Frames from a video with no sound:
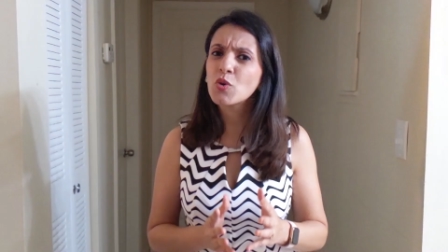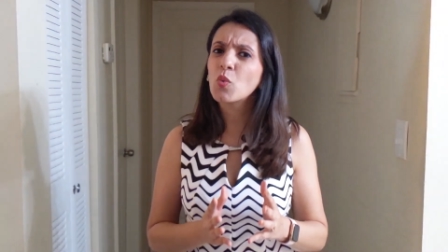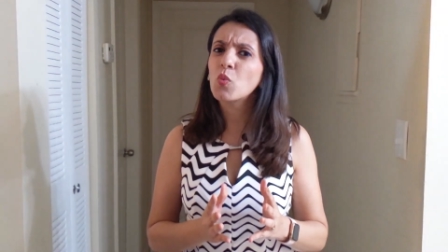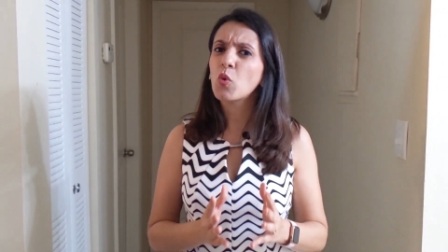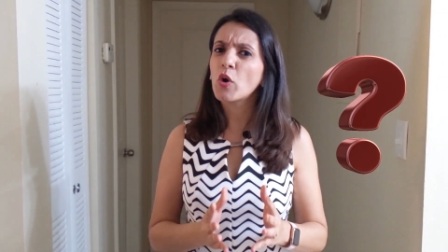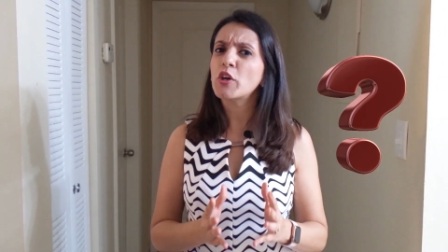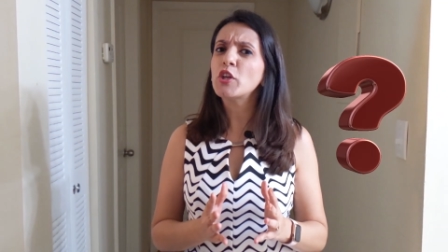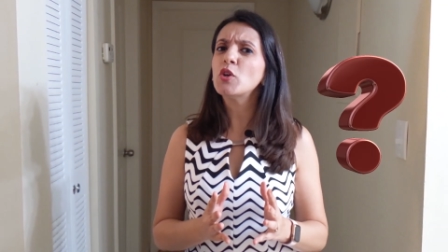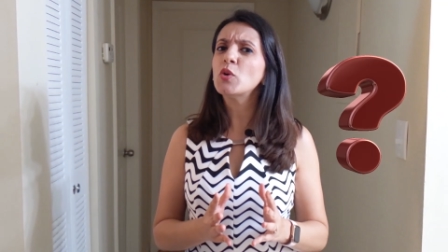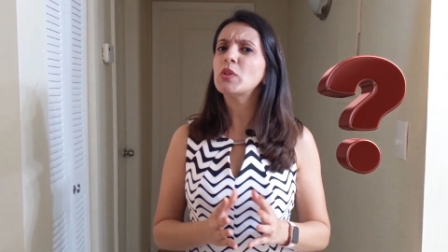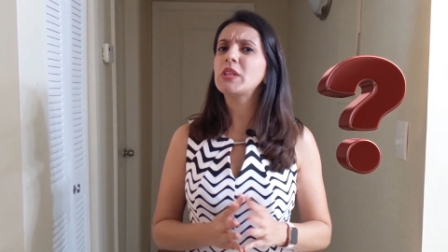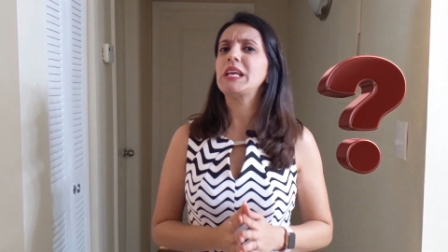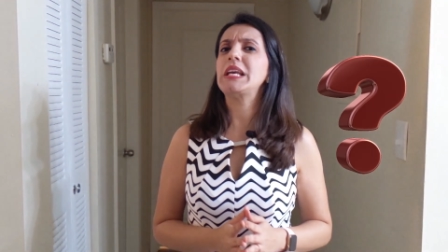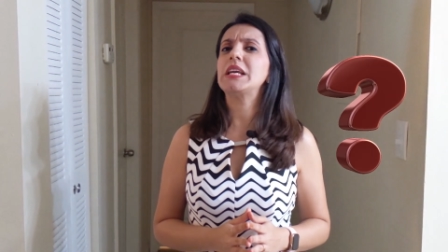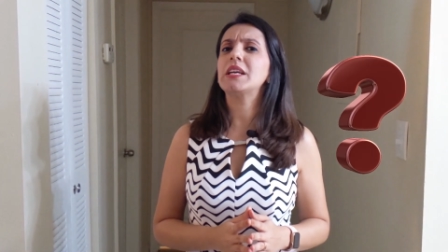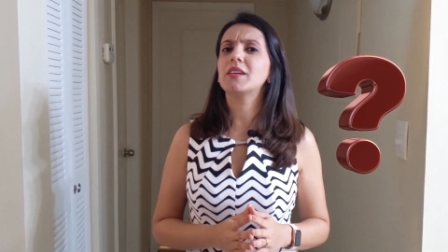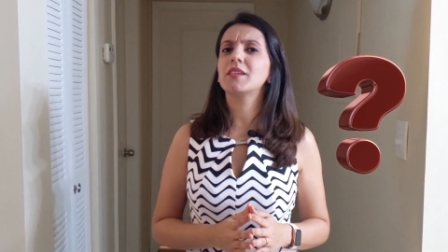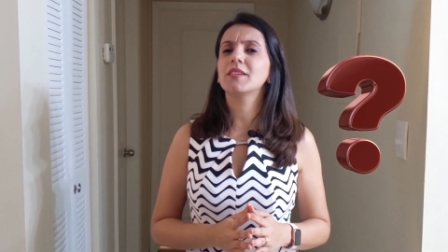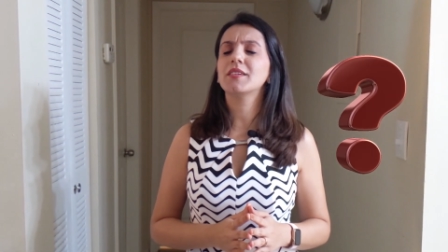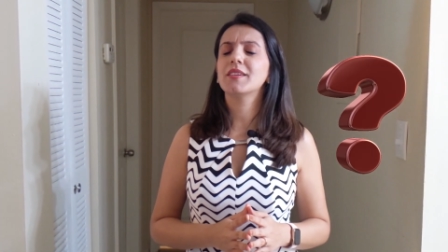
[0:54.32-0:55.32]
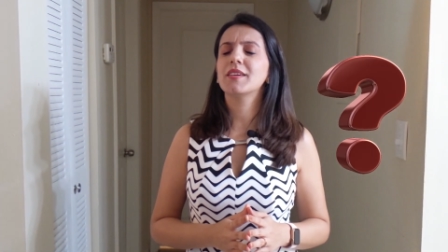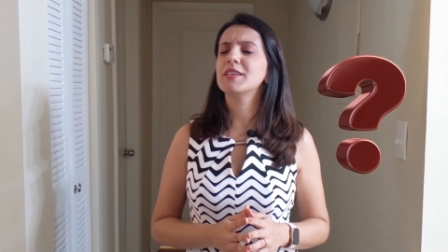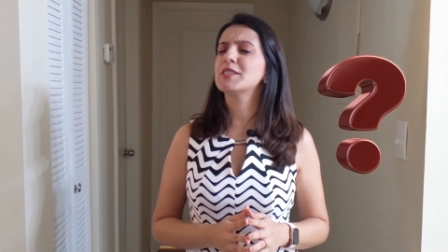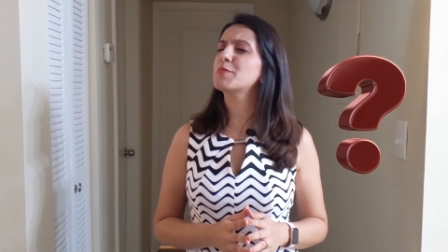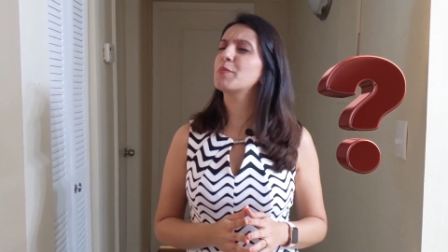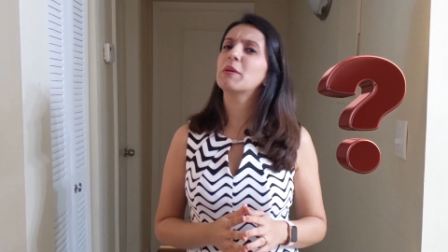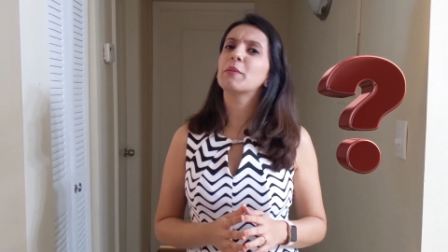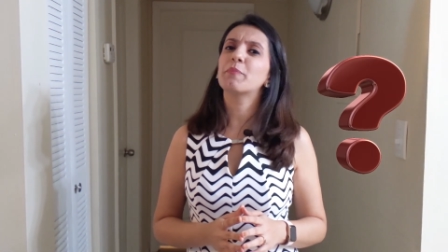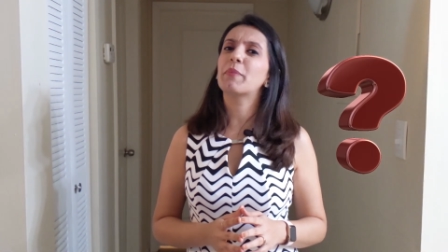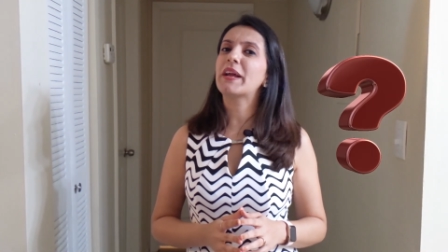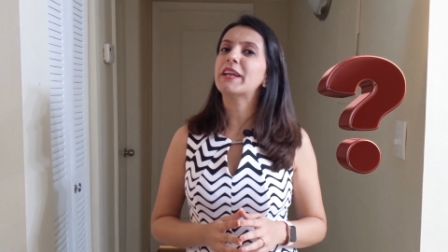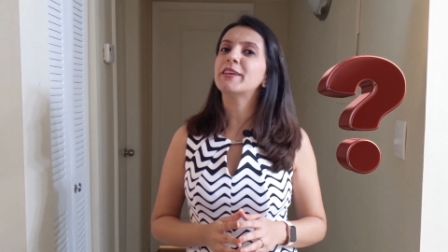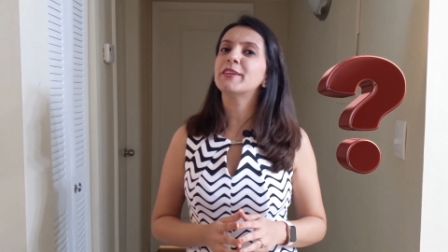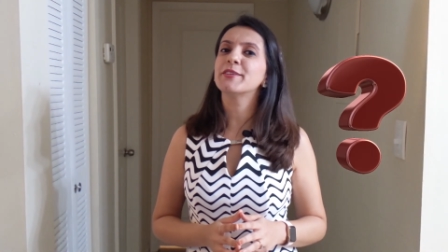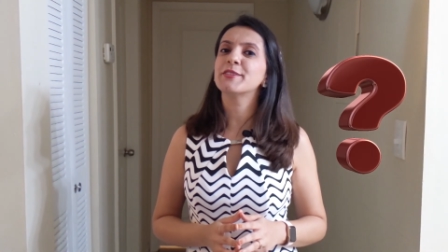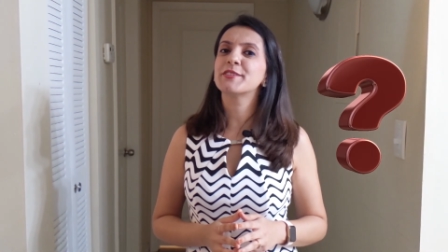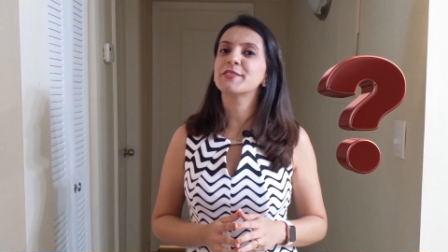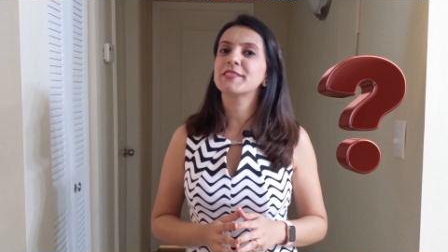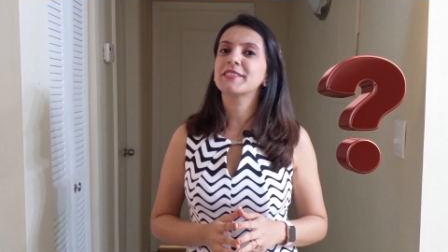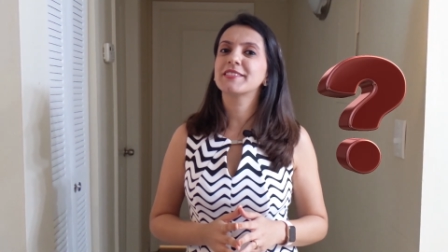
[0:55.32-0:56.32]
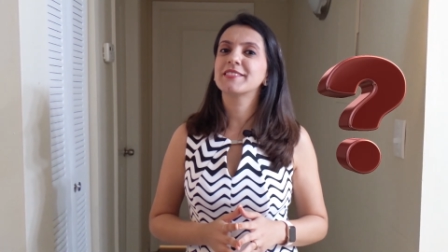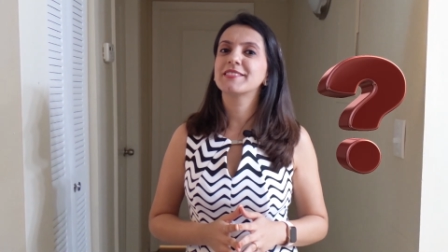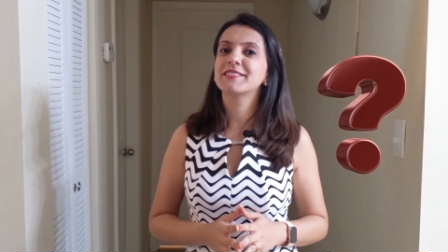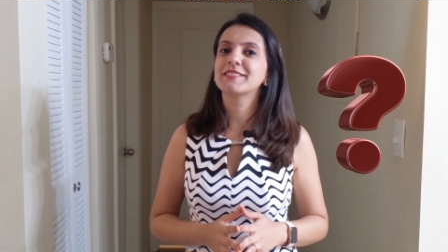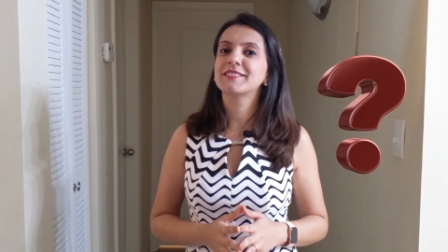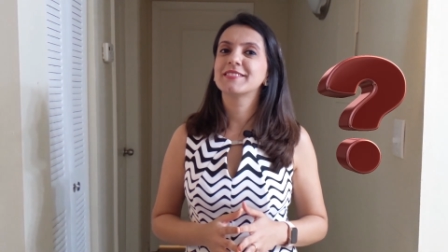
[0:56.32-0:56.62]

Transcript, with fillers: So what do you think is pulpitis?